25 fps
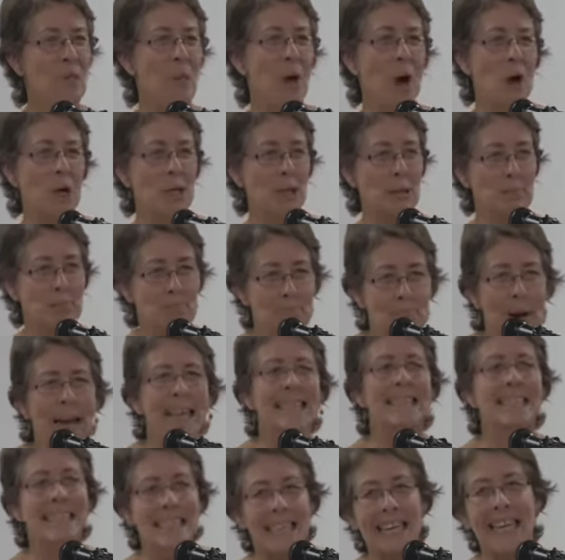those
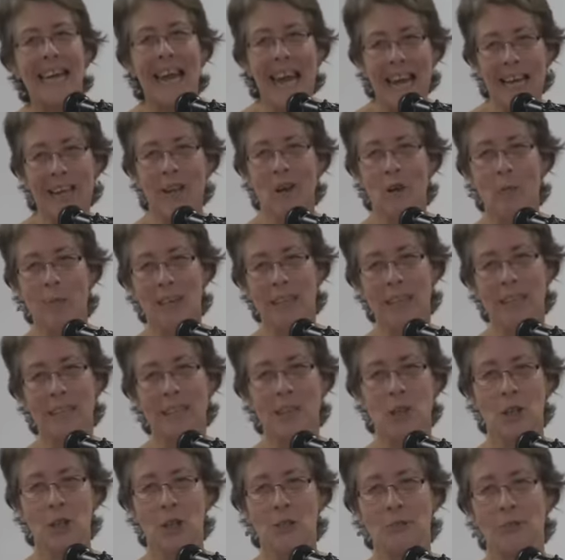basic economic and
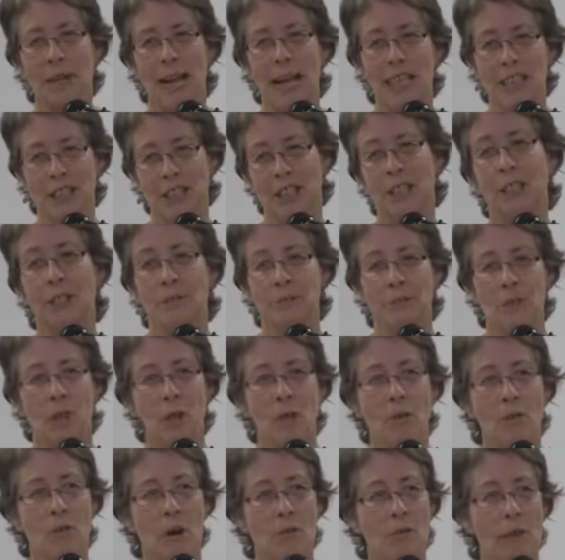social relations
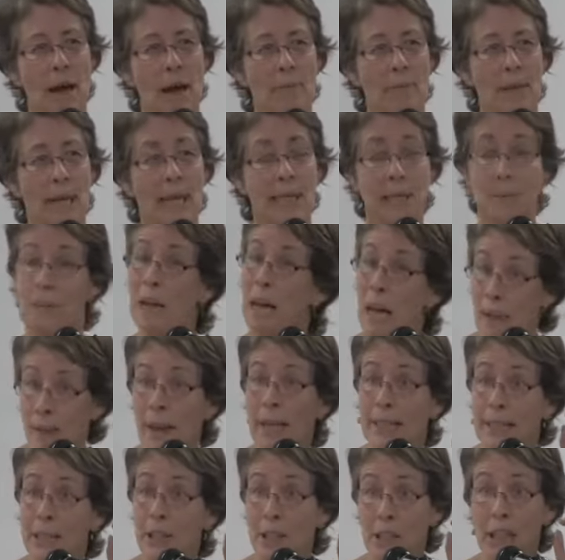of capitalism.
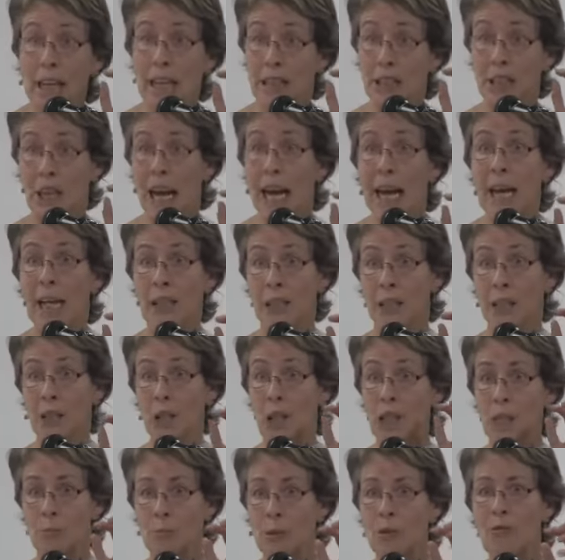They certainly challenged,
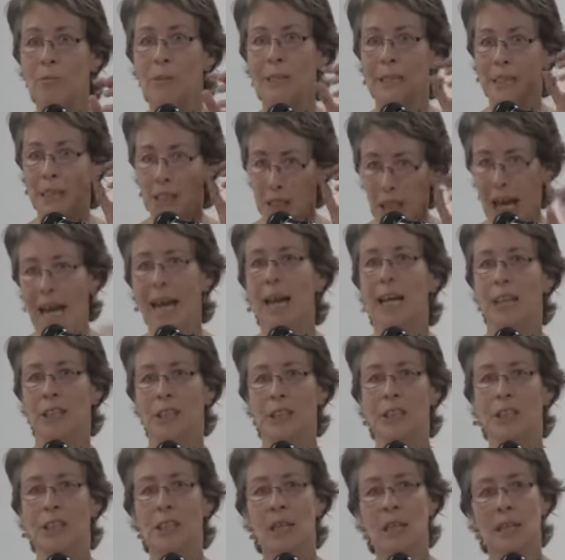those movements
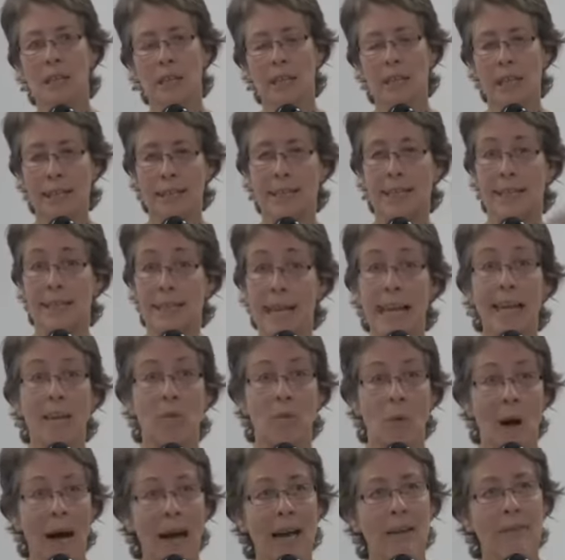challenged, at least the
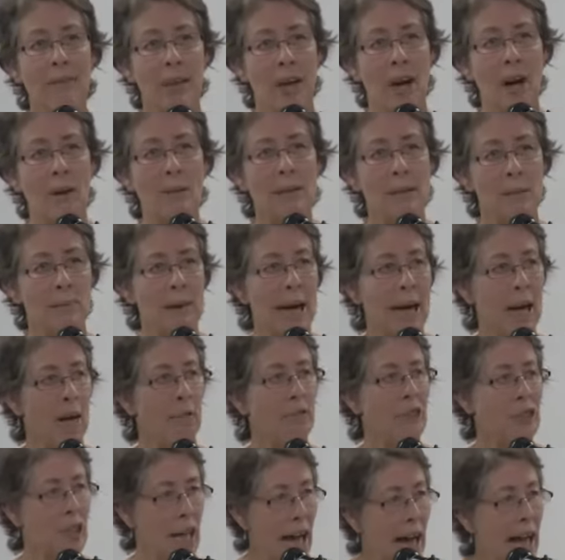second wave that I was a part
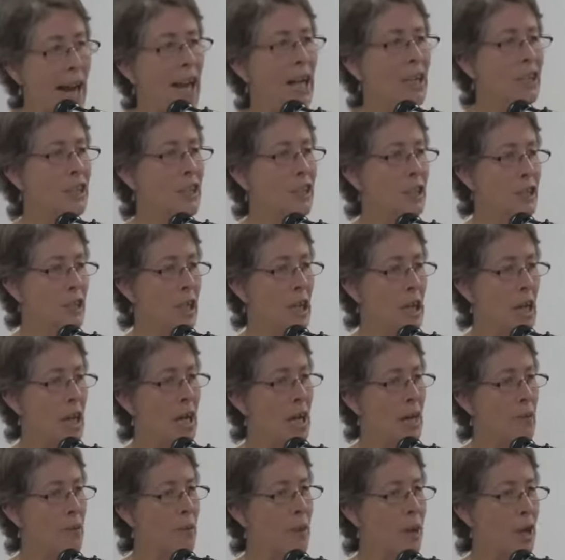of, challenged
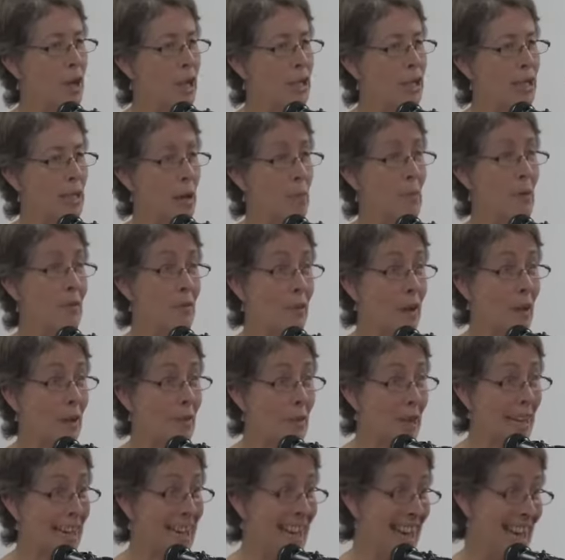some of
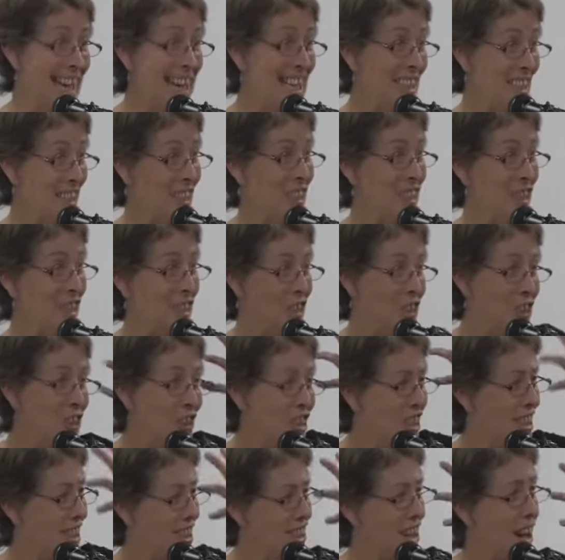the key
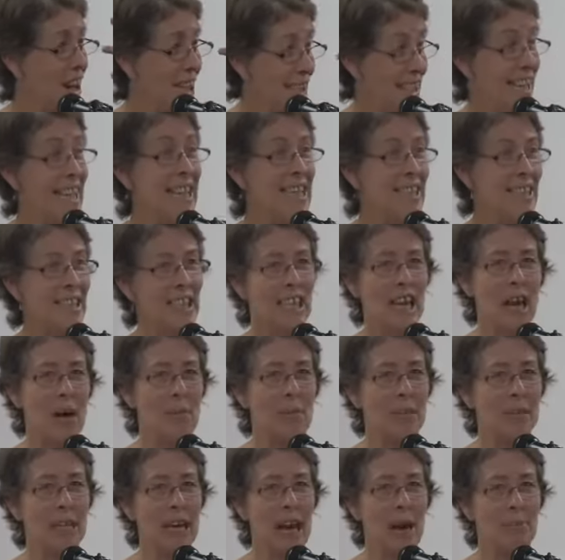institutions and ideas that
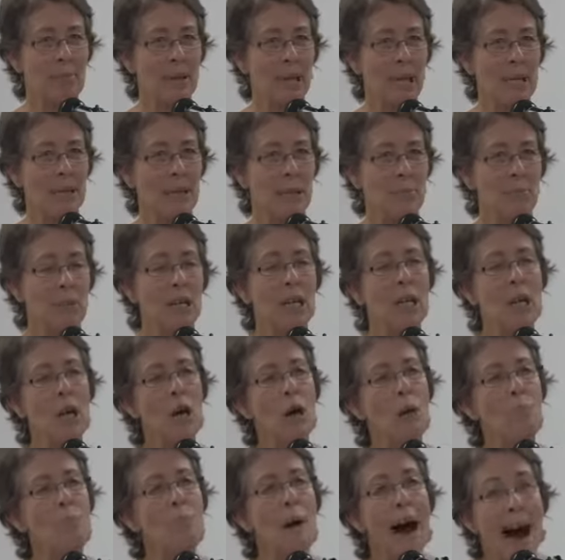come with capitalism.
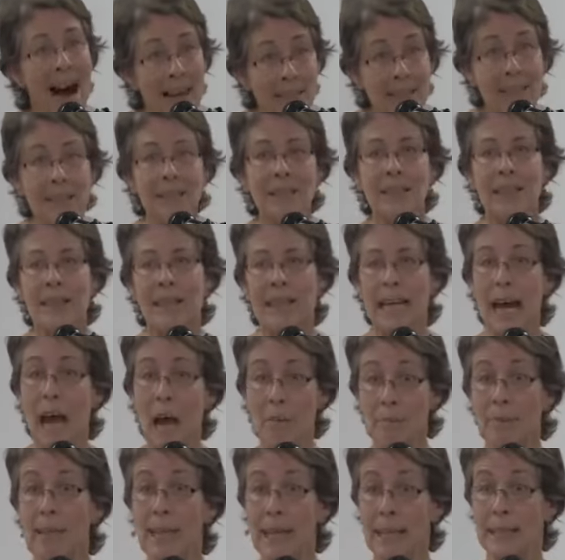But
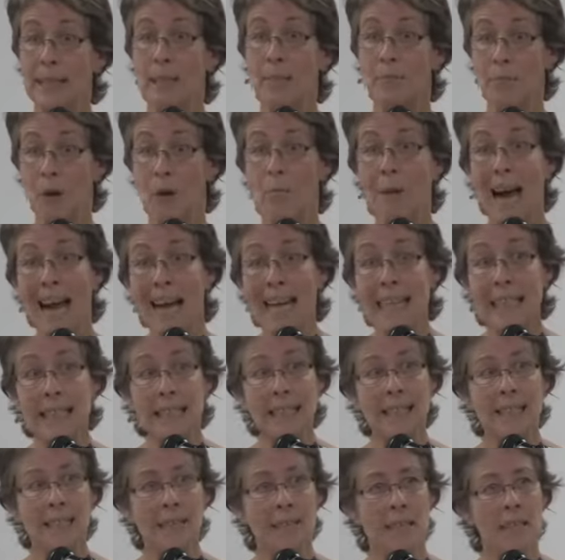capitalism
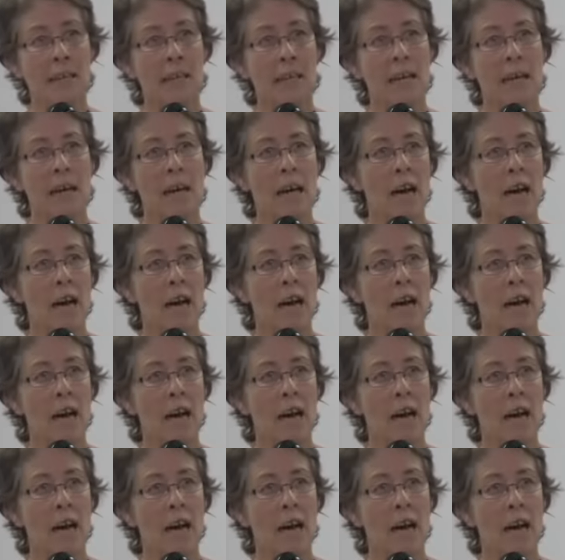remains,